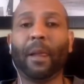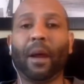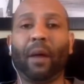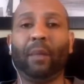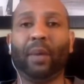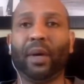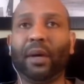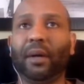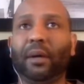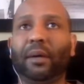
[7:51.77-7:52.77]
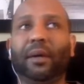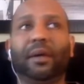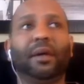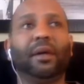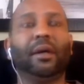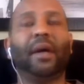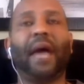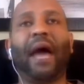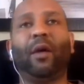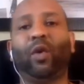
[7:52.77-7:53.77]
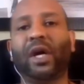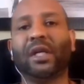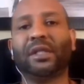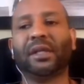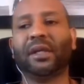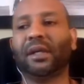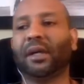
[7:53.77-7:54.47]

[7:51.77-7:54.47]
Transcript: are put at risk,